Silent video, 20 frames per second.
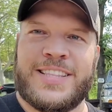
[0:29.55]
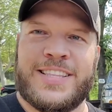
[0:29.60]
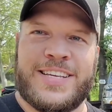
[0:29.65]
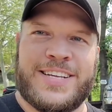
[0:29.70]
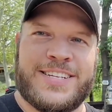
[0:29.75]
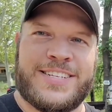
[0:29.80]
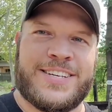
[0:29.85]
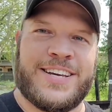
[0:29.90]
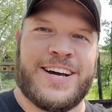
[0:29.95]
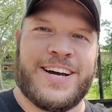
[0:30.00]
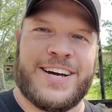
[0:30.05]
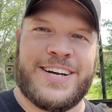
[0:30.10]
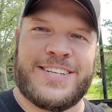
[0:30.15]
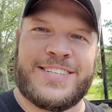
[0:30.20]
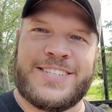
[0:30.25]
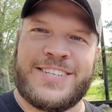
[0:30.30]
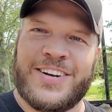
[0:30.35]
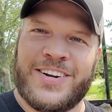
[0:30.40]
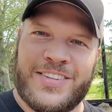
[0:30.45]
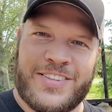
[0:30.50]
these
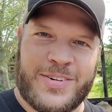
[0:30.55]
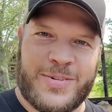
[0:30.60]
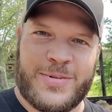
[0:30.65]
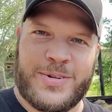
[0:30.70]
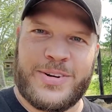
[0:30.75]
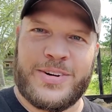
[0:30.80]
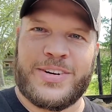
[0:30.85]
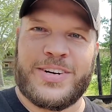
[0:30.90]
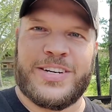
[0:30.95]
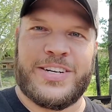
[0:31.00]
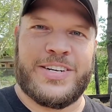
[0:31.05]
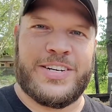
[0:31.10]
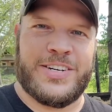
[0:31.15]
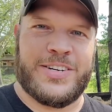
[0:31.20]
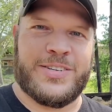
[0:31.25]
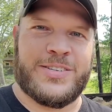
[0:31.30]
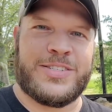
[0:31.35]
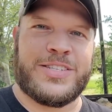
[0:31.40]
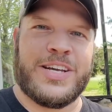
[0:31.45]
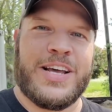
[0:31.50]
guys. They're real good
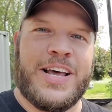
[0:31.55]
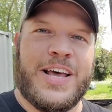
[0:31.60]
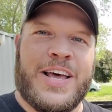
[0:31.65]
dudes,